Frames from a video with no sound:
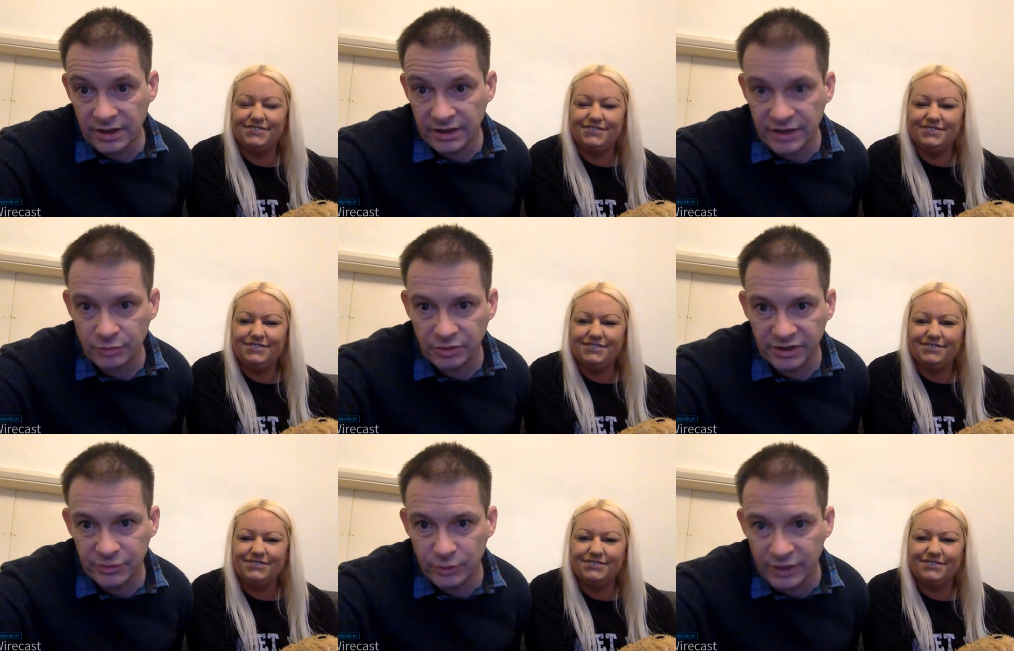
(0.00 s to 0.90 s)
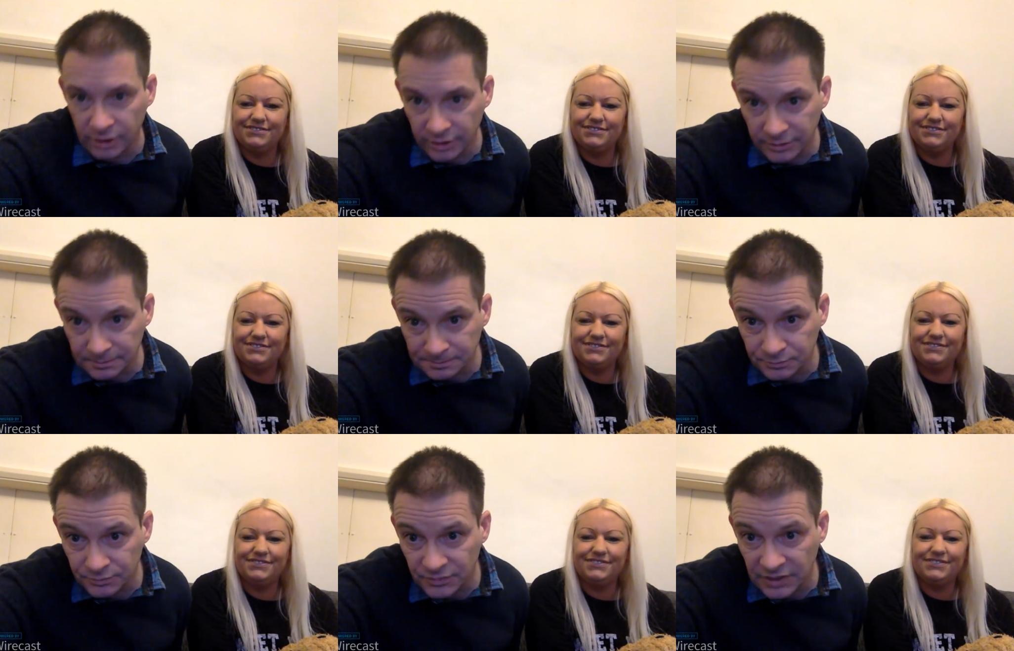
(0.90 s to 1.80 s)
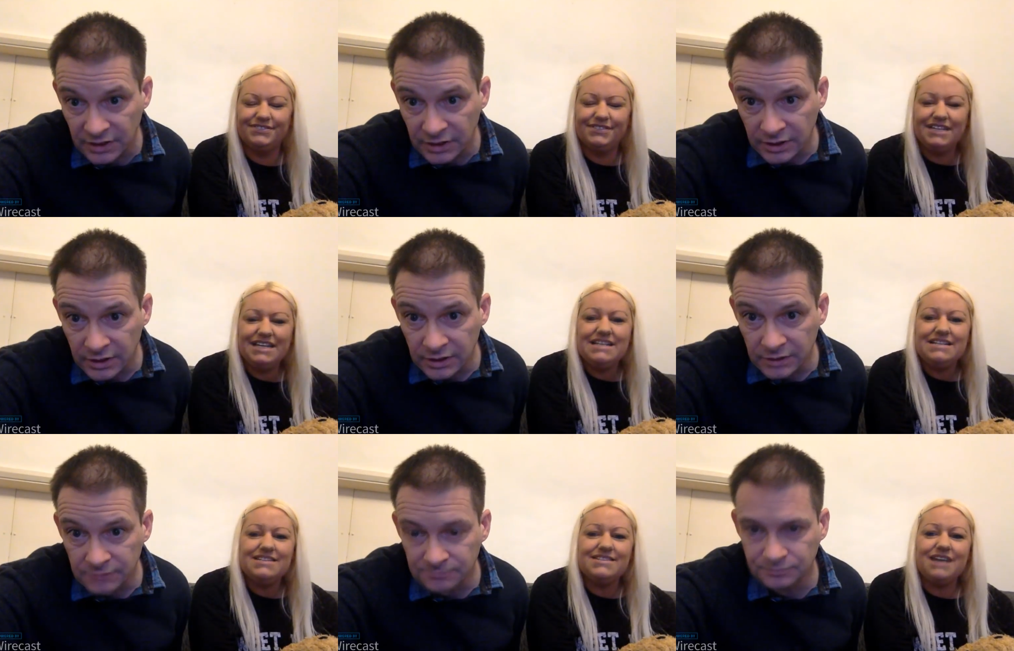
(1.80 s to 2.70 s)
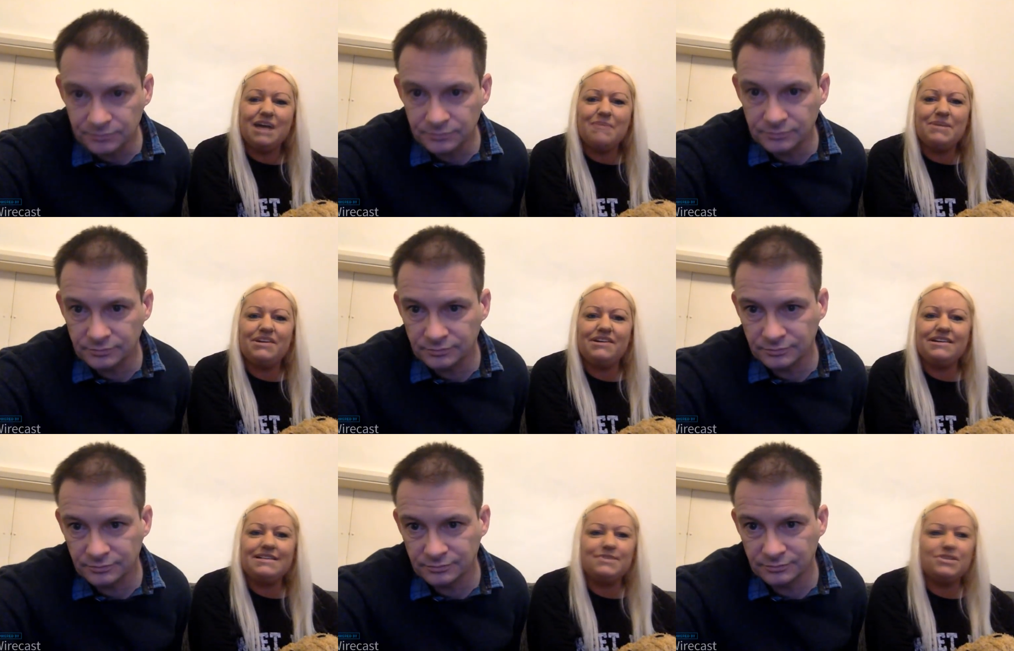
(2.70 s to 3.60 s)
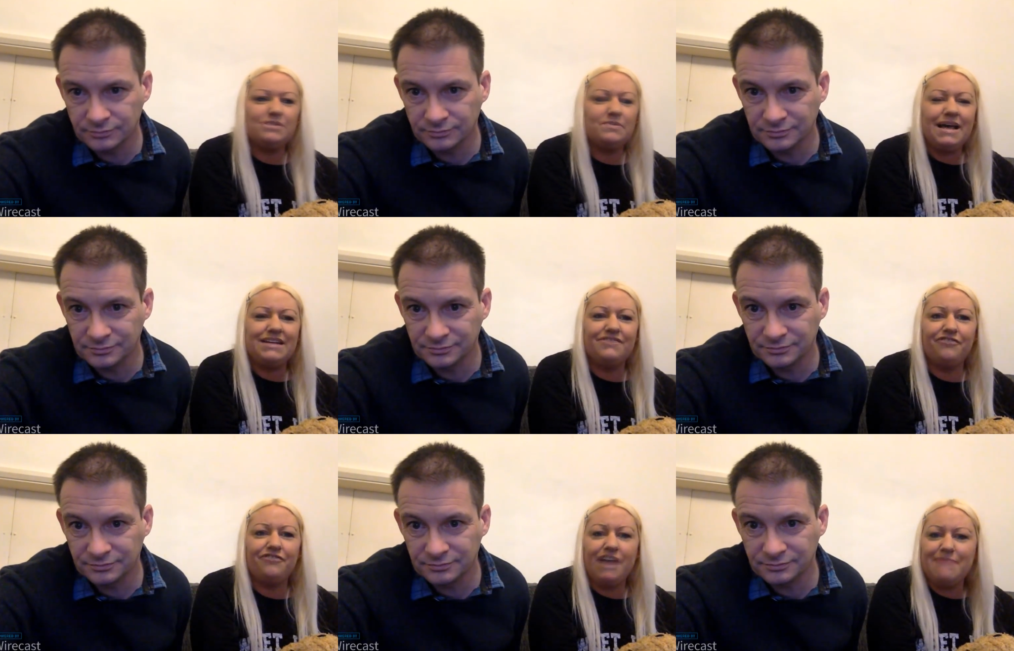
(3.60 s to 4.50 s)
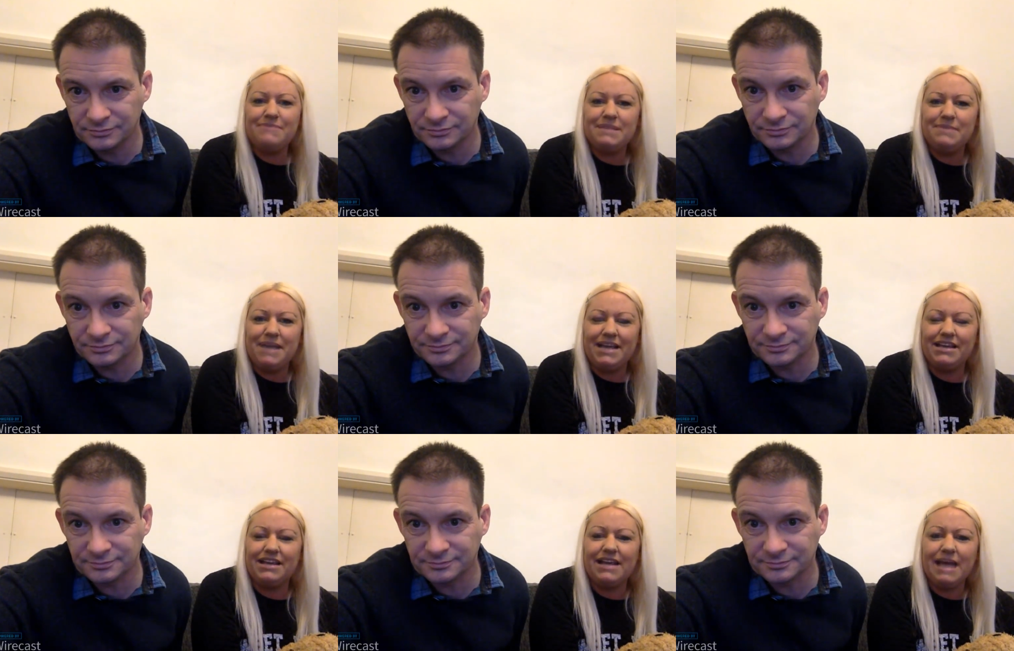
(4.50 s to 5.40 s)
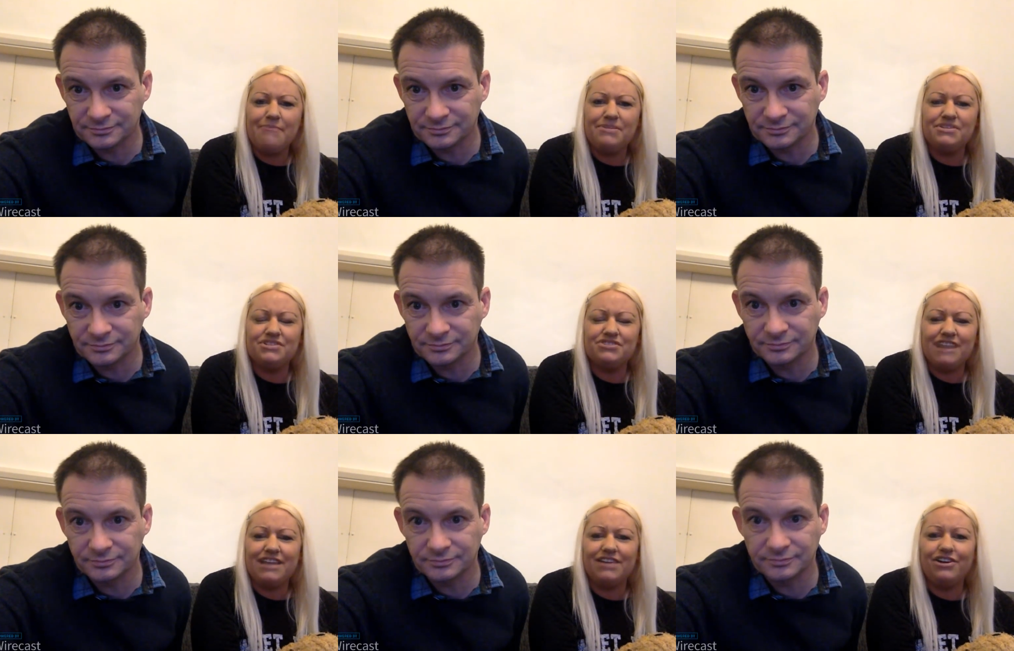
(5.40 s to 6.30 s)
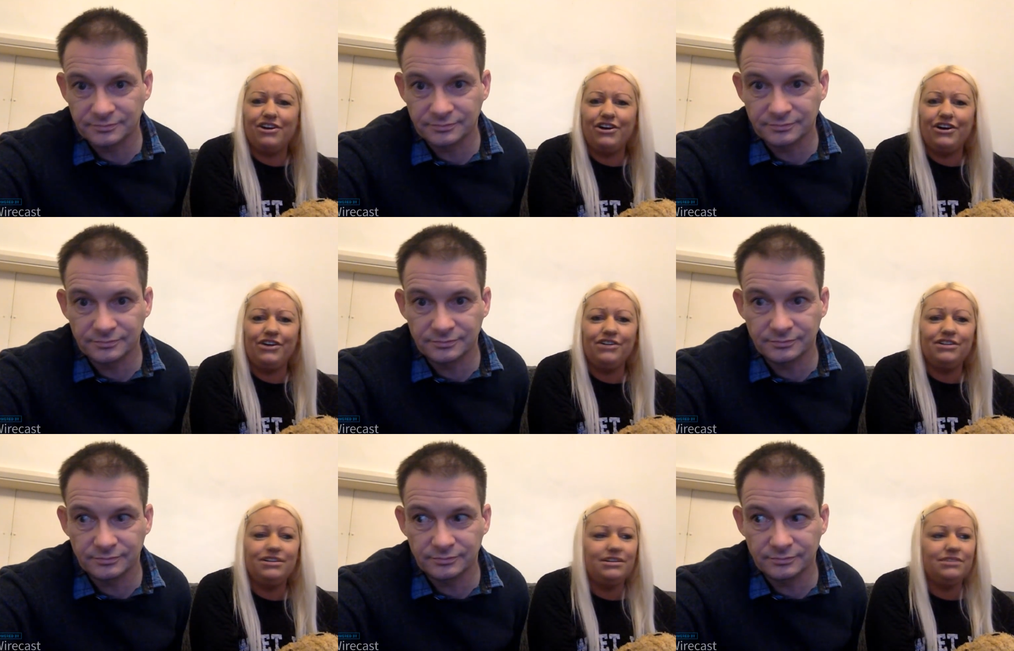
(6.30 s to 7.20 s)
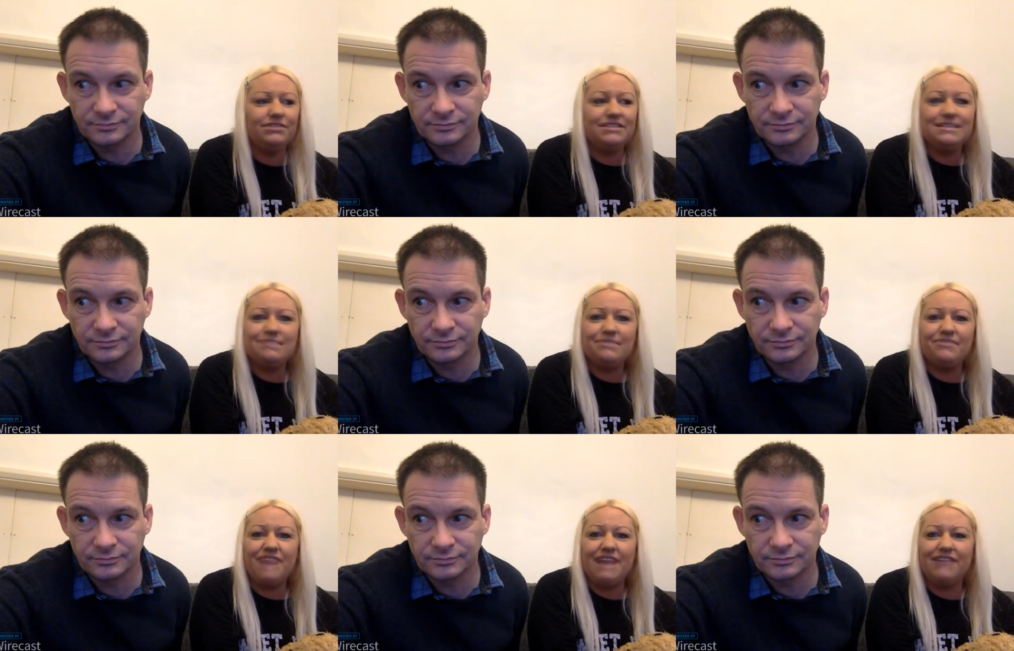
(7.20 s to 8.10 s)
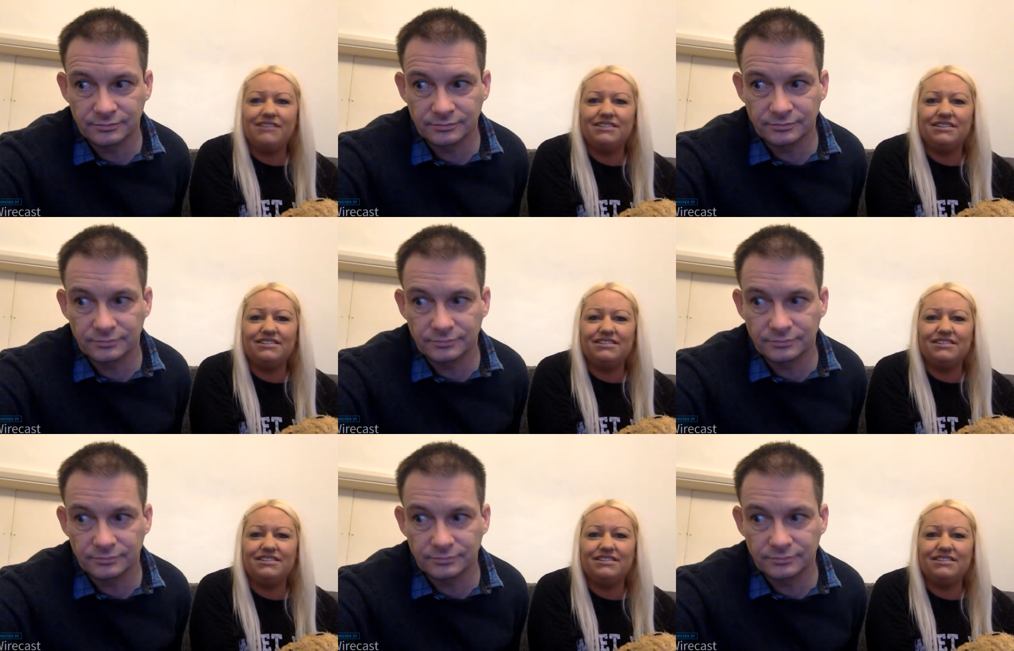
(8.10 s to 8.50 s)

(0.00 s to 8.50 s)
Speaker 1: Yes, please, Will.
Speaker 2: Simon asked, would you add a frame to the back of your camper to drag a car? Well, the simple fact, the